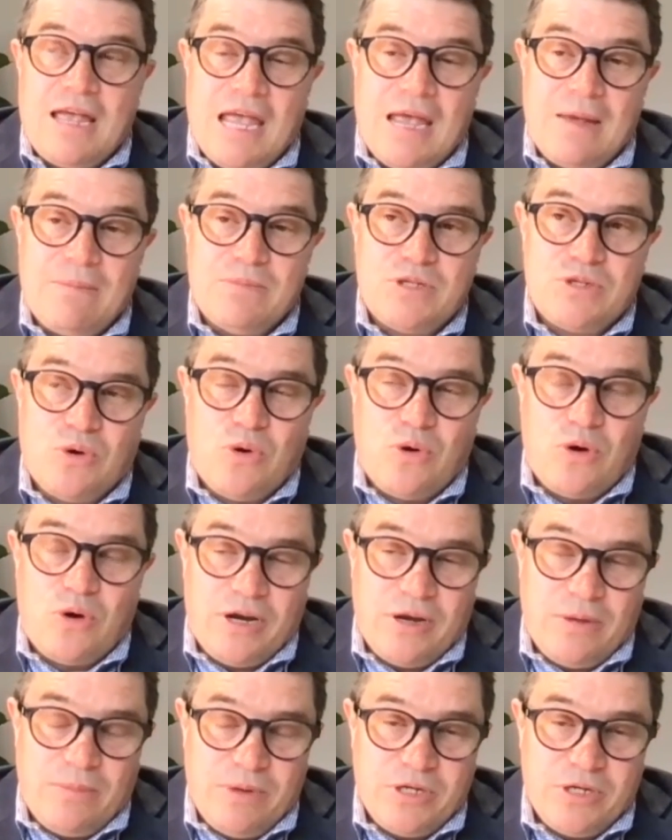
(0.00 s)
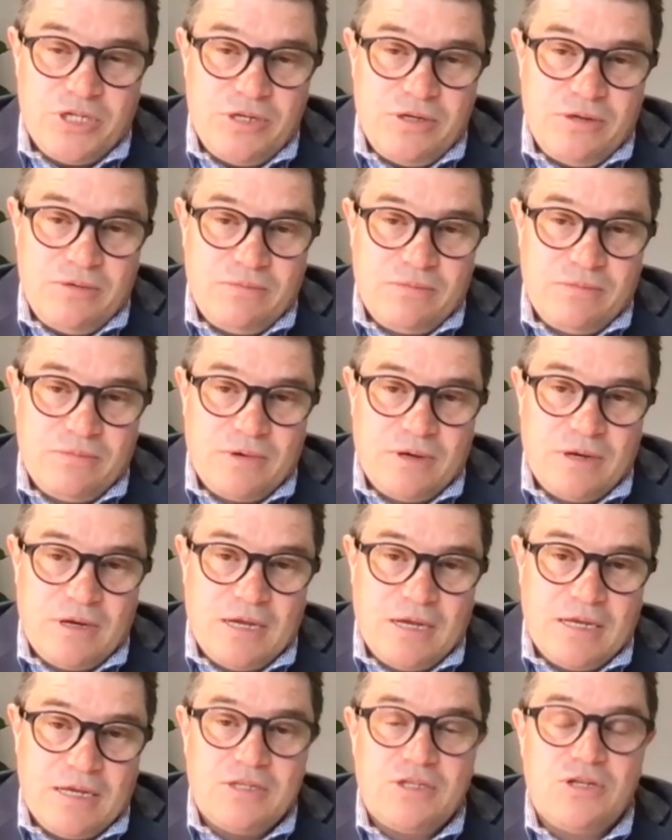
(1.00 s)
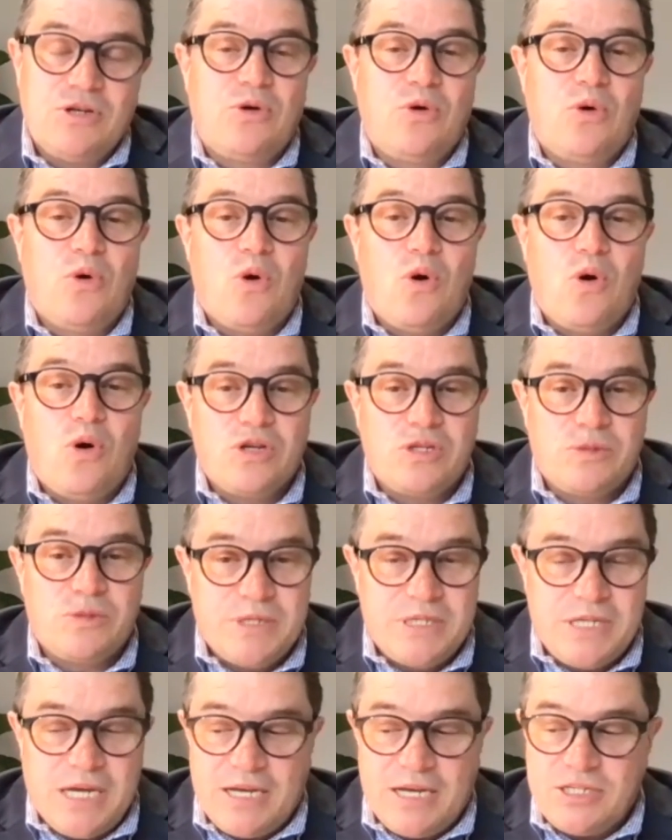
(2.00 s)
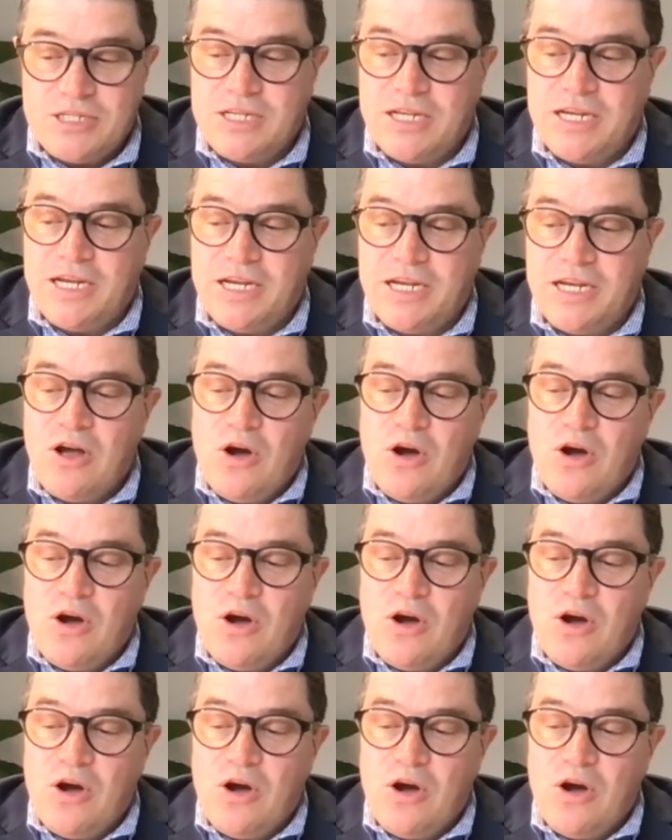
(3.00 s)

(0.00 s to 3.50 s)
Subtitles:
mTOR inhibition, to cause potentially